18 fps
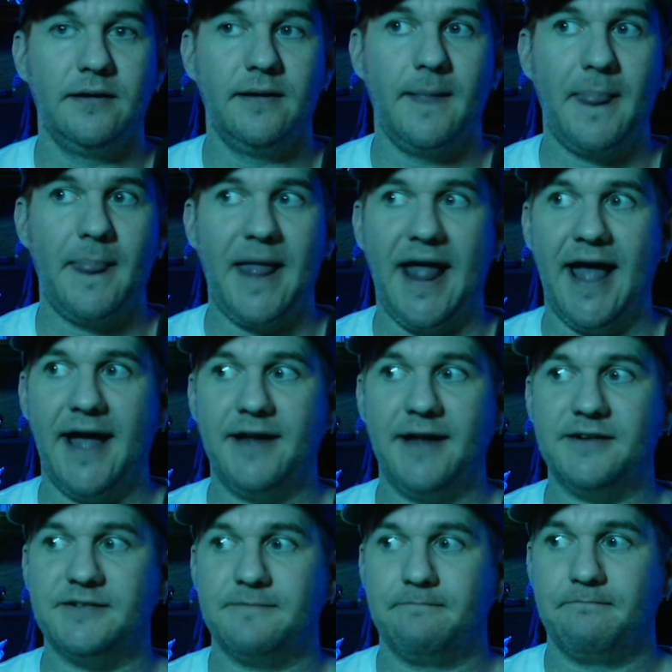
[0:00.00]

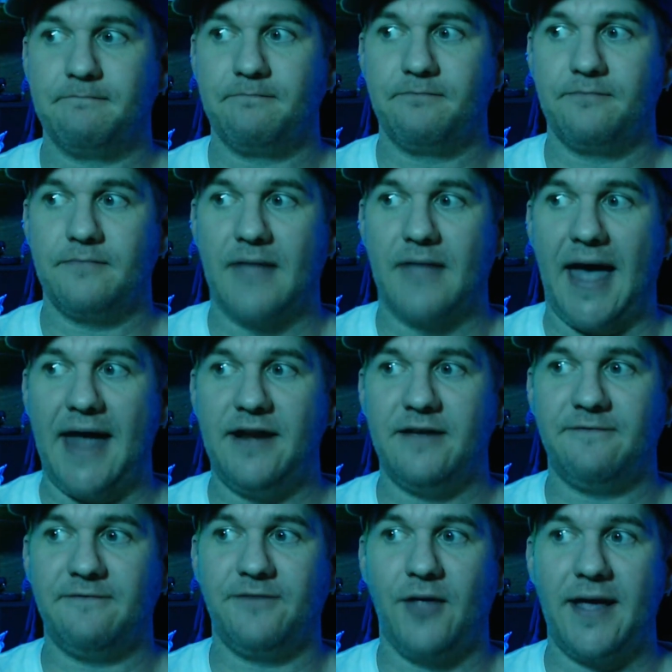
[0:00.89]
And I
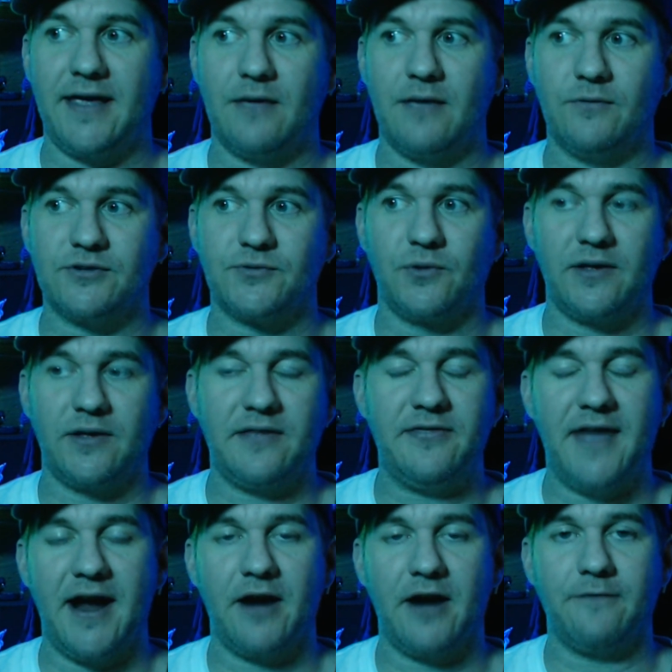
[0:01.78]
didn't feel like it was really
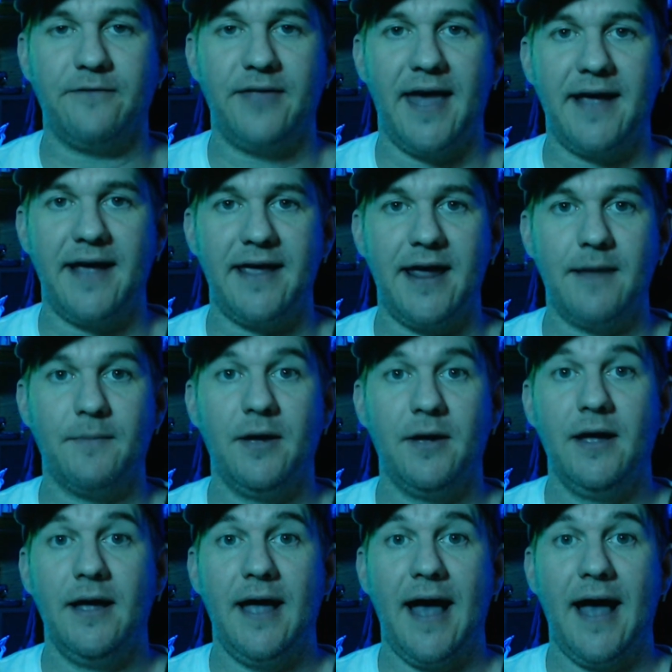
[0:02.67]
there for that game.